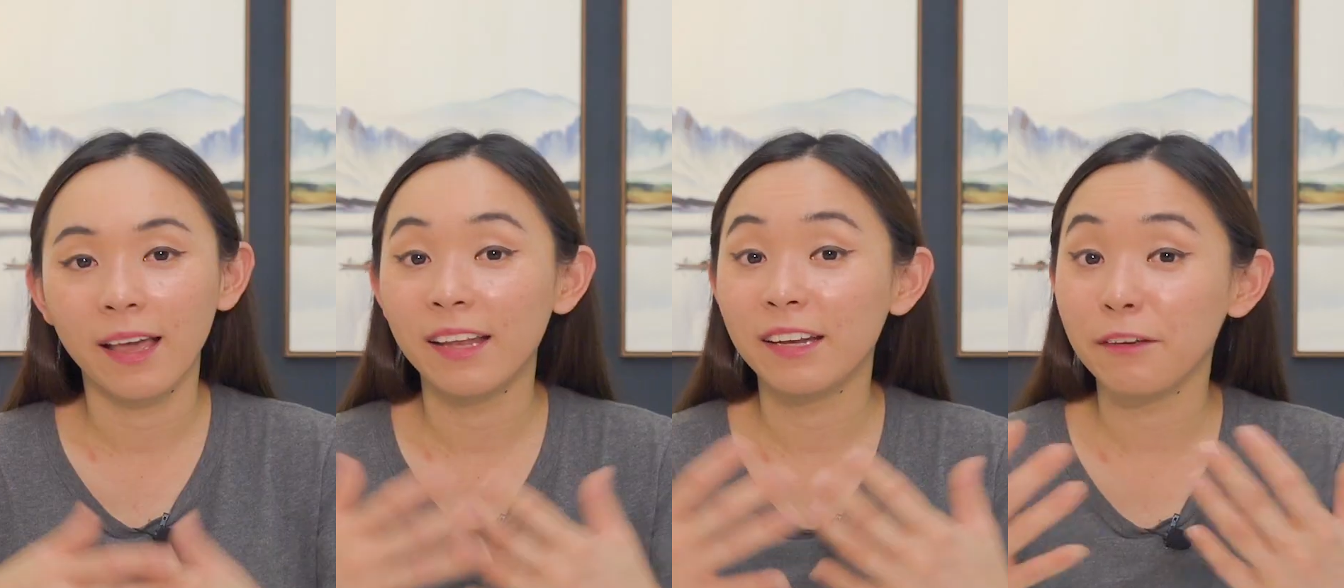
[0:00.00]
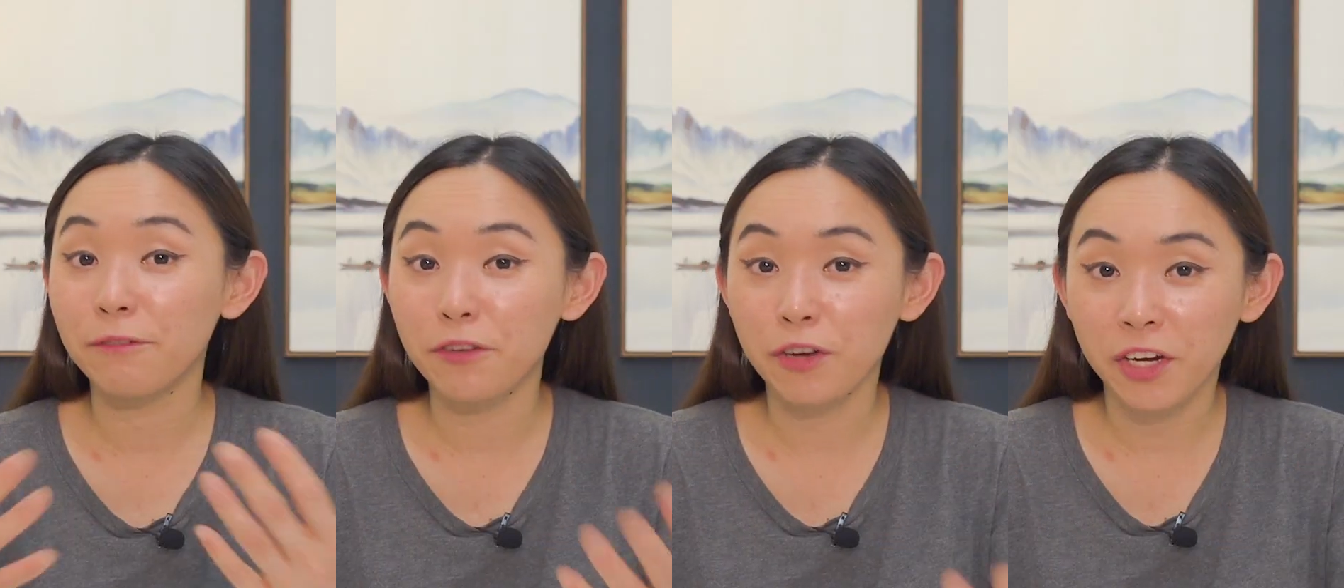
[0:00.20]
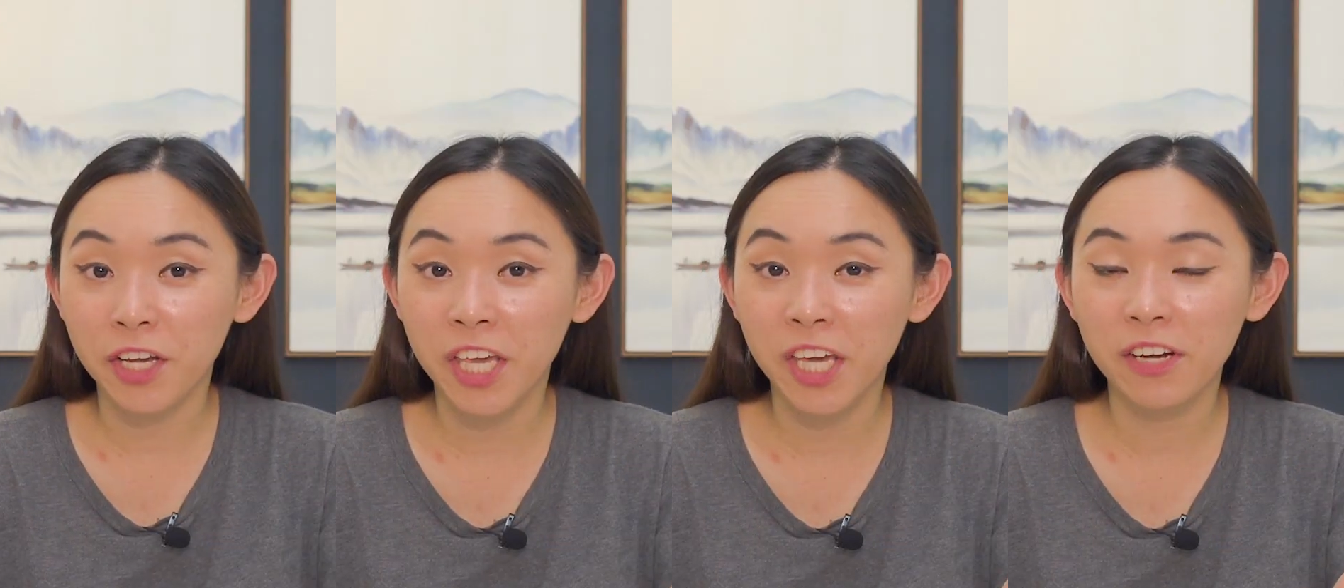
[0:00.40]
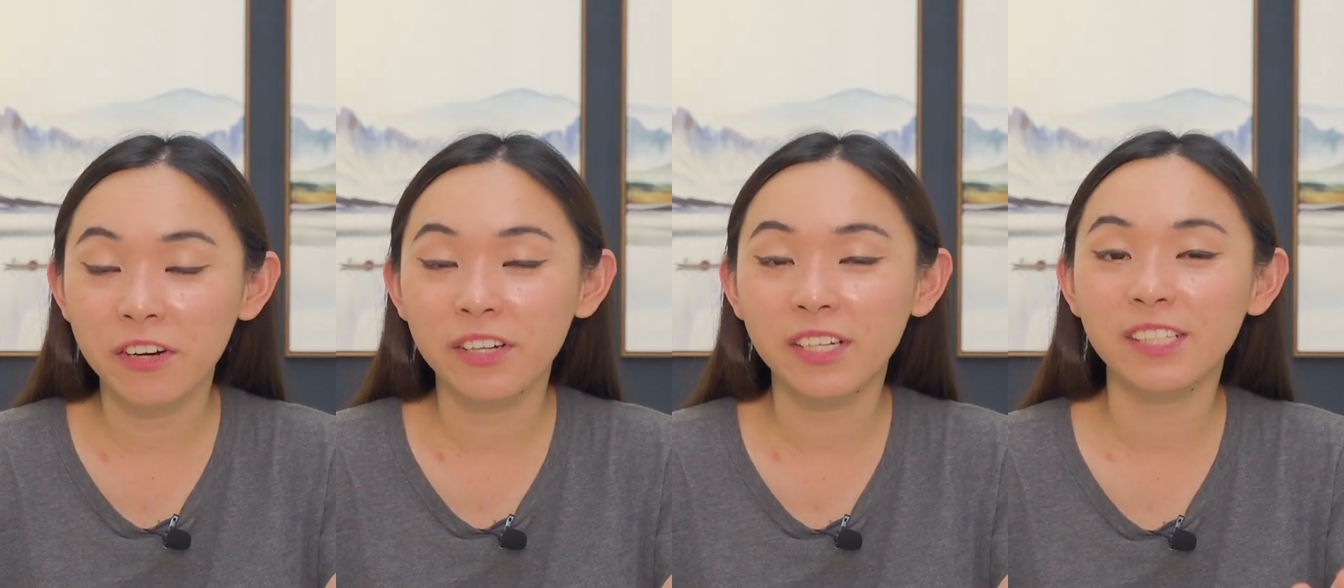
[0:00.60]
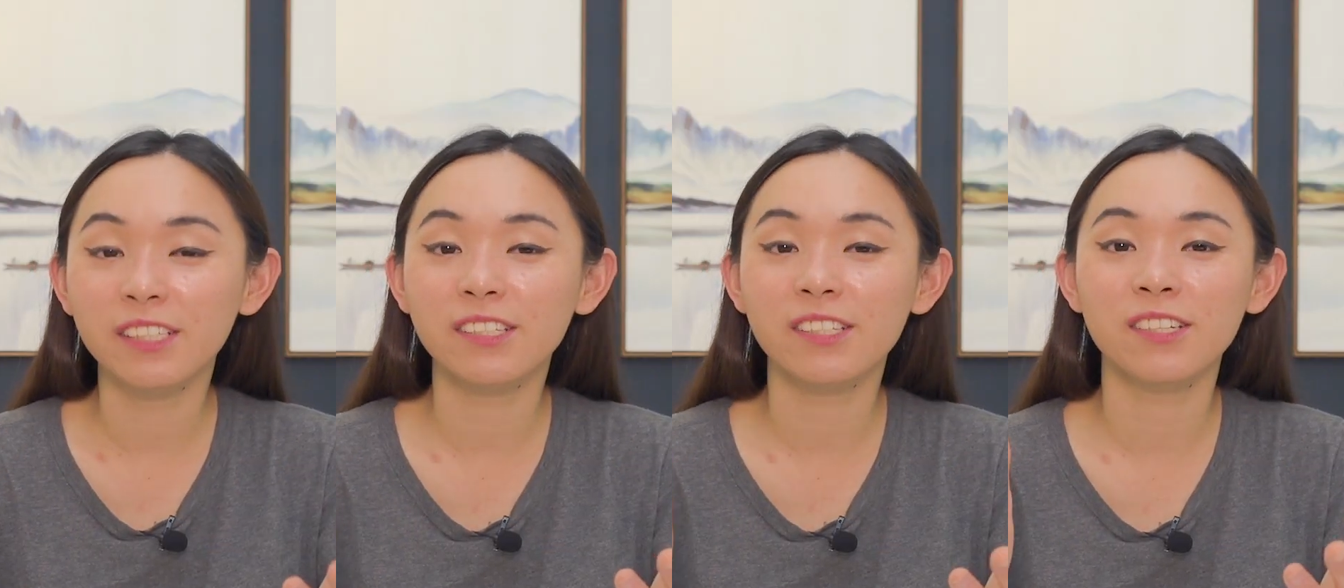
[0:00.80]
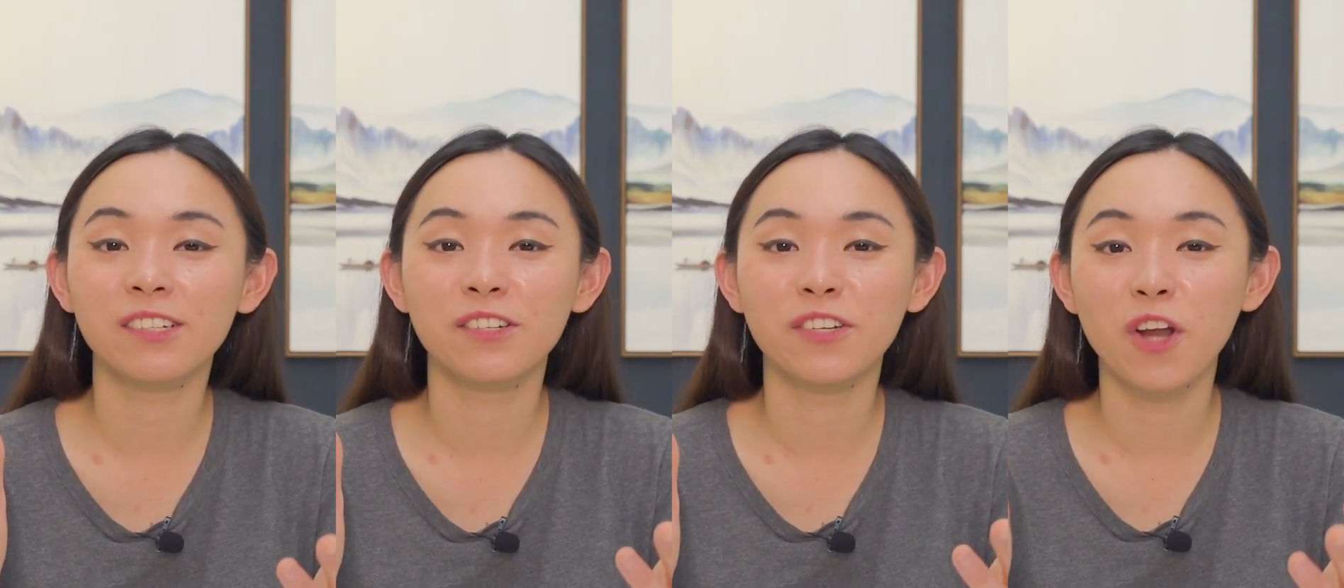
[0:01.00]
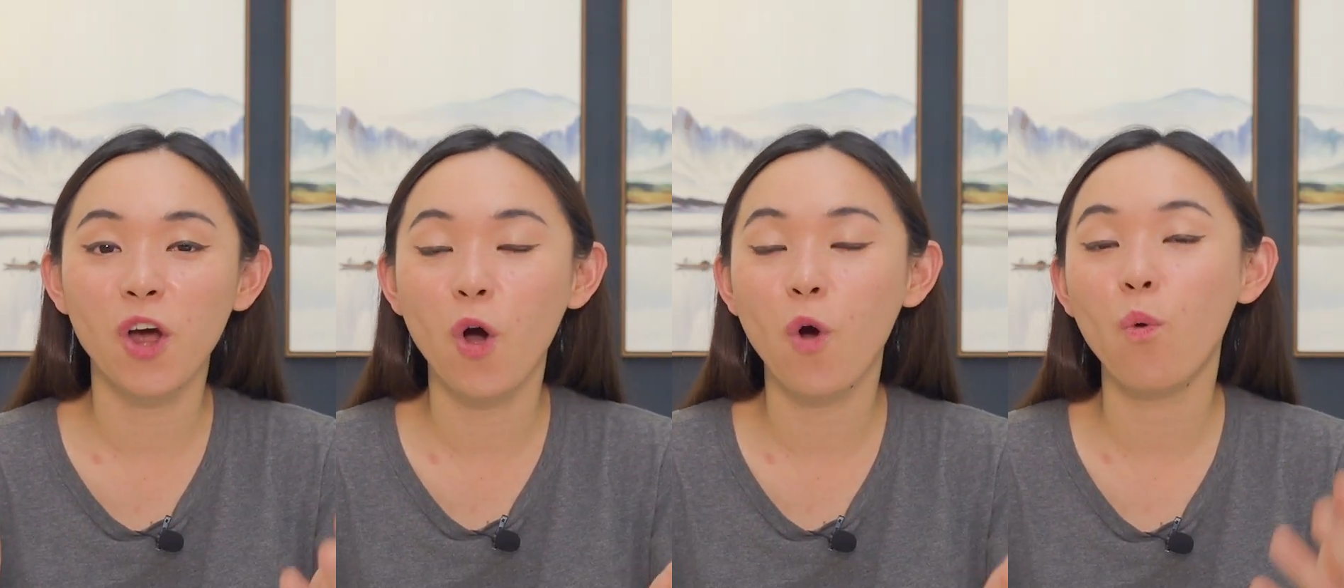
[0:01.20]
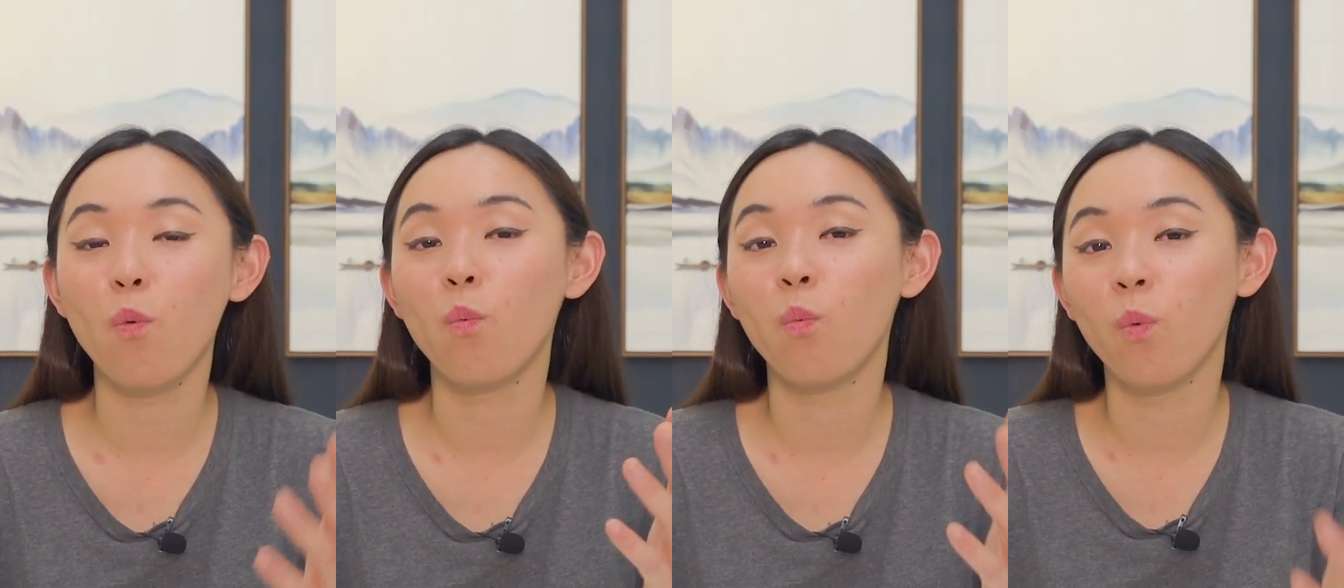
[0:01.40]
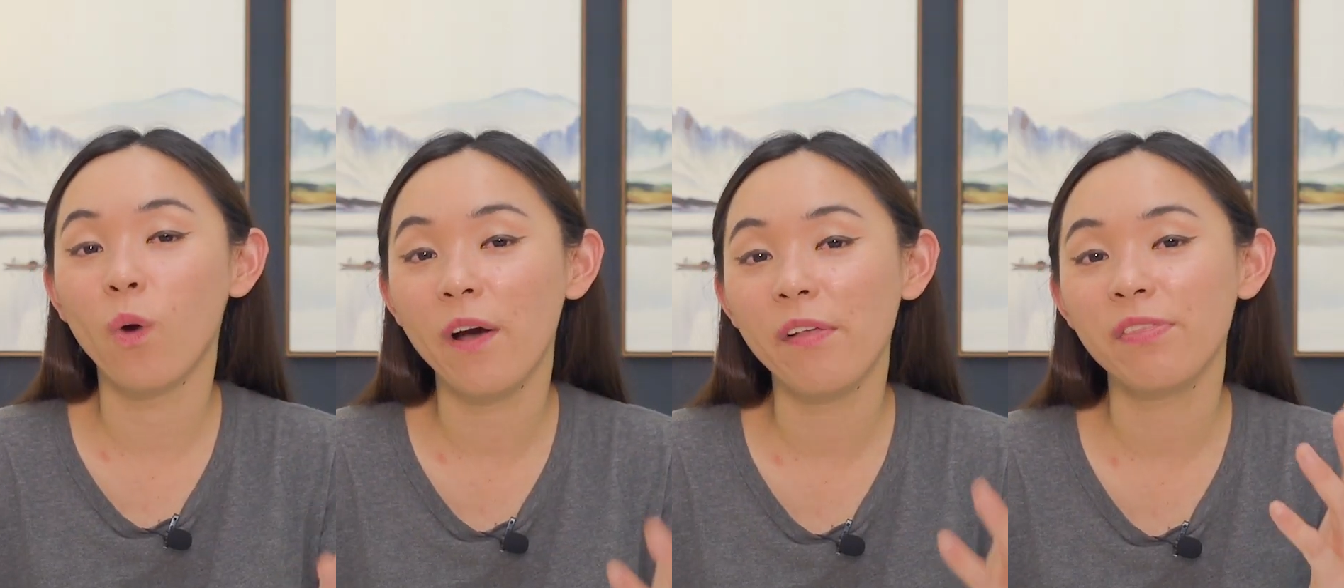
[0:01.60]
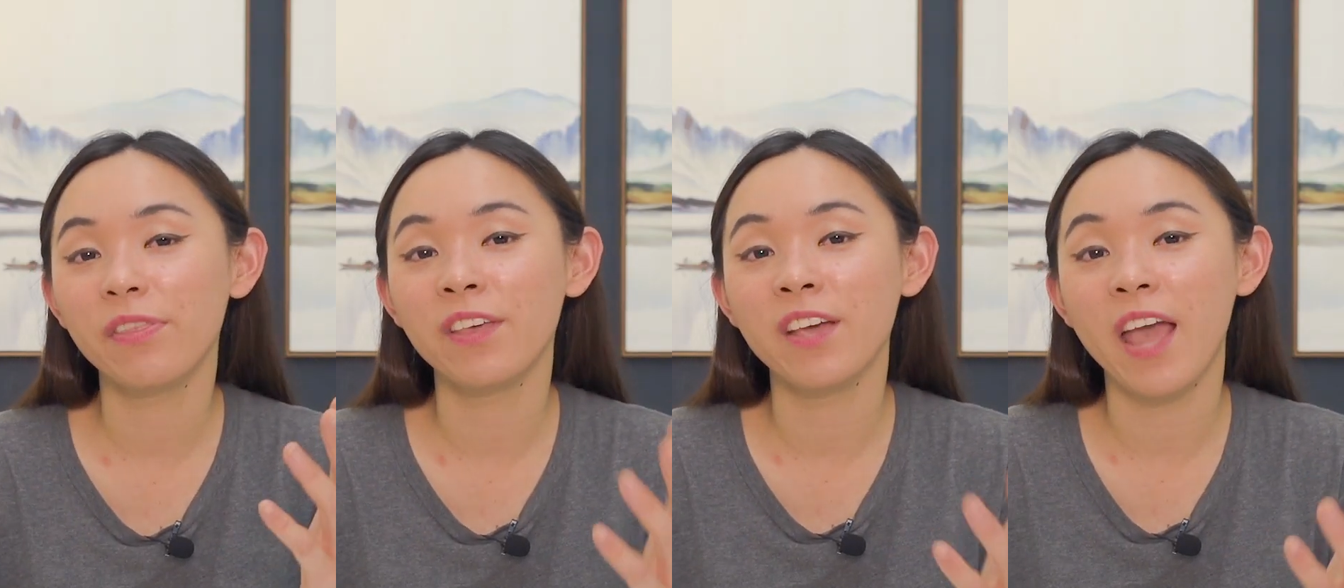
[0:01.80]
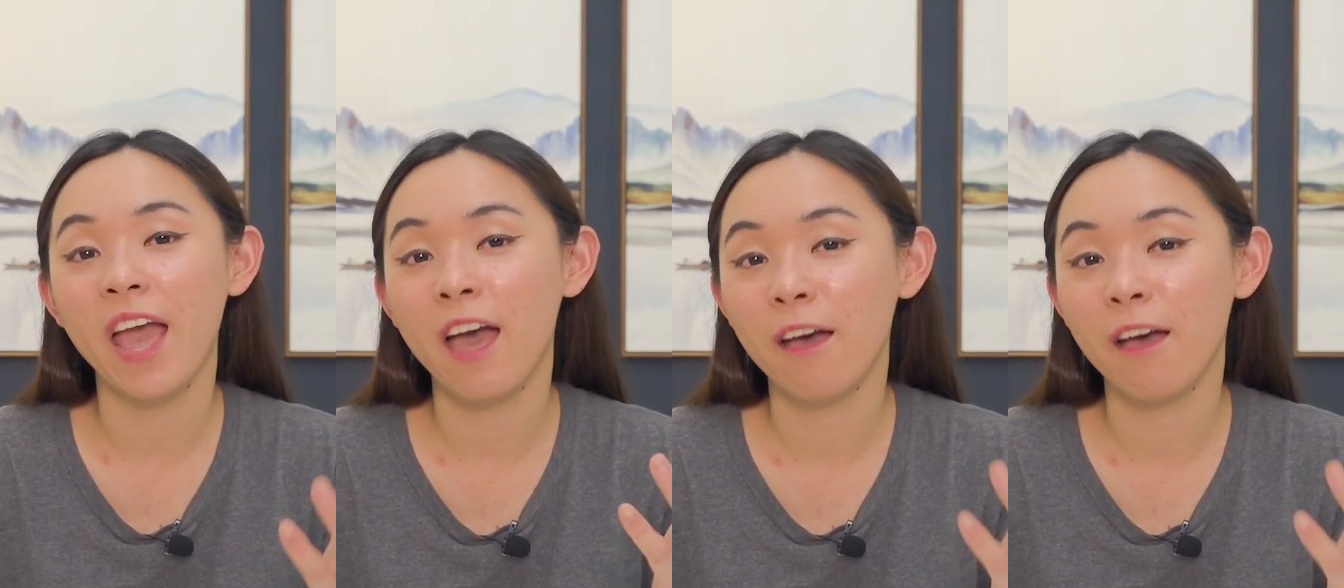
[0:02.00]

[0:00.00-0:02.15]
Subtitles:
And if you're curious to know what the